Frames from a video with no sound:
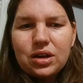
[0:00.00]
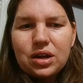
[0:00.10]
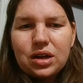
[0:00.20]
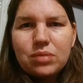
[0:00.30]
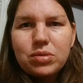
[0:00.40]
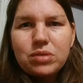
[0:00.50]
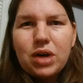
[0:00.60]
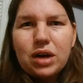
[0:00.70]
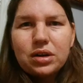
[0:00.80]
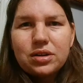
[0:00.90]
and I've been
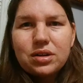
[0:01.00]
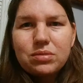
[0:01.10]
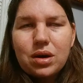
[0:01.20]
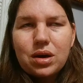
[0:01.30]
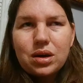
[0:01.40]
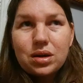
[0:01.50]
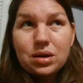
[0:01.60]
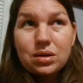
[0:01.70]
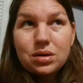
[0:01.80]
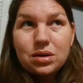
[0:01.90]
practicing my
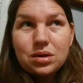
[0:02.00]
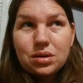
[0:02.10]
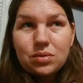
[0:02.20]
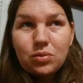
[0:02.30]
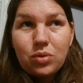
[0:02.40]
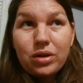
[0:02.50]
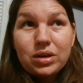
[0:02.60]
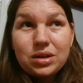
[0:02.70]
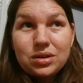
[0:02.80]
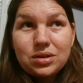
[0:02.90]

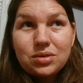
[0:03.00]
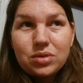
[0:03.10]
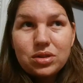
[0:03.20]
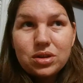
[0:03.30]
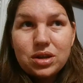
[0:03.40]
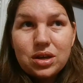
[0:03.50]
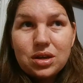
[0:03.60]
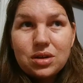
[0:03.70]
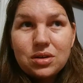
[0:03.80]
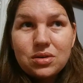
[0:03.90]
welding with the TIG,